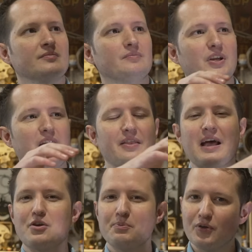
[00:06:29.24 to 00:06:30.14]
But yeah, now
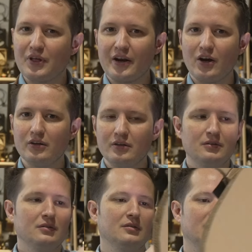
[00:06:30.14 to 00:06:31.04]
you put that on.
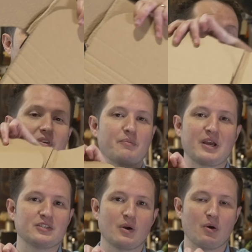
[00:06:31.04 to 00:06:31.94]
It won't fit
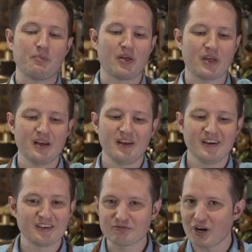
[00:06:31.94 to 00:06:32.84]
me, so I won't bother.
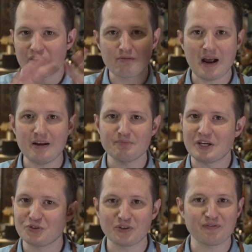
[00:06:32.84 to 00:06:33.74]
Run around,
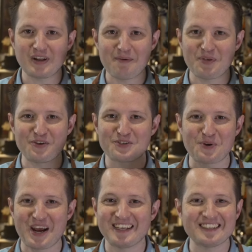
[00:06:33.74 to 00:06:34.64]
make sure to flap those
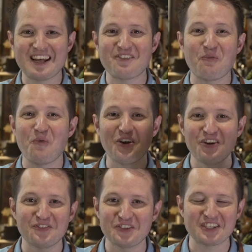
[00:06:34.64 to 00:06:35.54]
wings and have a
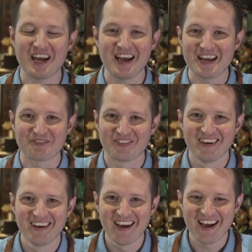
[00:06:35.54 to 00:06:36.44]
wonderful time.
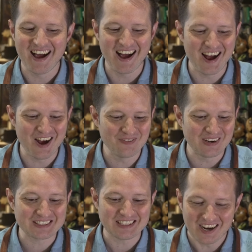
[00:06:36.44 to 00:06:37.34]

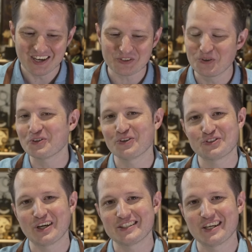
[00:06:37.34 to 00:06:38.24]
And guard all your
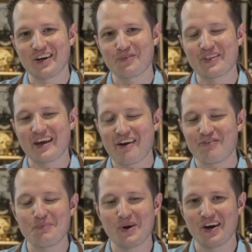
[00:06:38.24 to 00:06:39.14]
treasure with
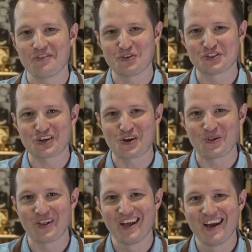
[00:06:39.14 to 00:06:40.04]
every part of your
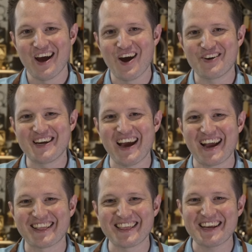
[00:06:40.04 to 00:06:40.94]
soul. Okay,
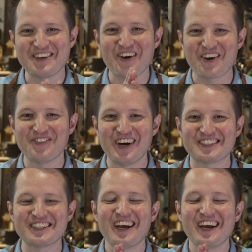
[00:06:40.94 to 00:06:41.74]
thank you very much.